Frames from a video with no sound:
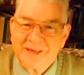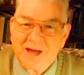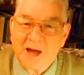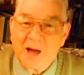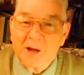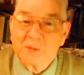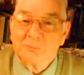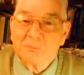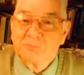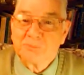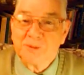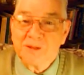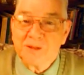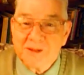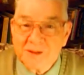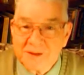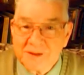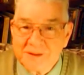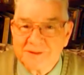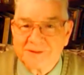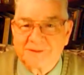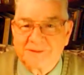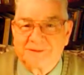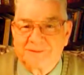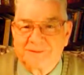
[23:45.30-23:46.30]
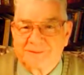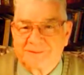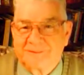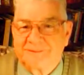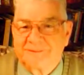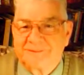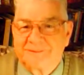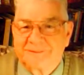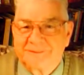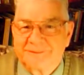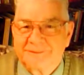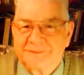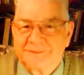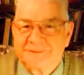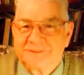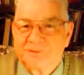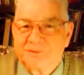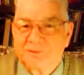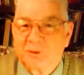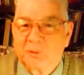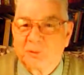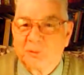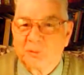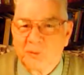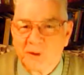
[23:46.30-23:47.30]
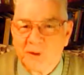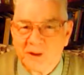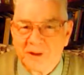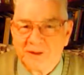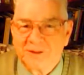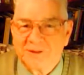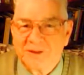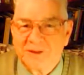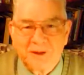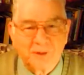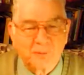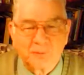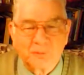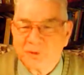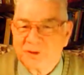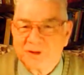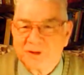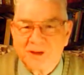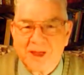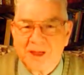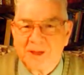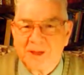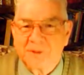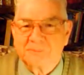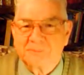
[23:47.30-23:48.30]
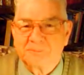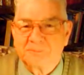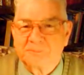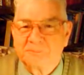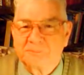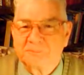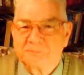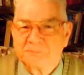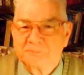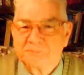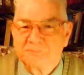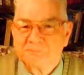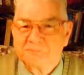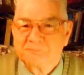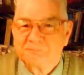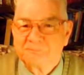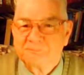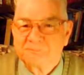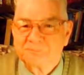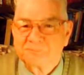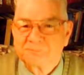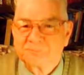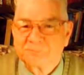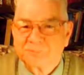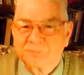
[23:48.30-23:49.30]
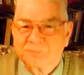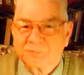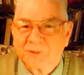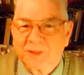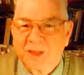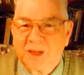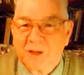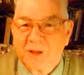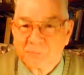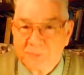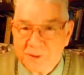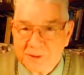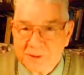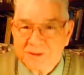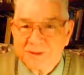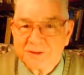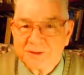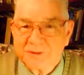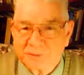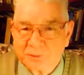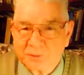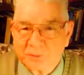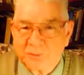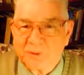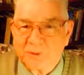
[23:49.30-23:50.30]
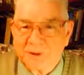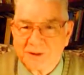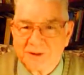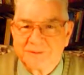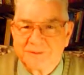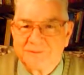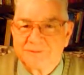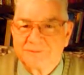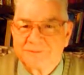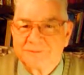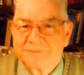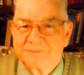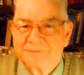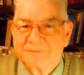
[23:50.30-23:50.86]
A billion to one that it wouldn't happen. A billion to one.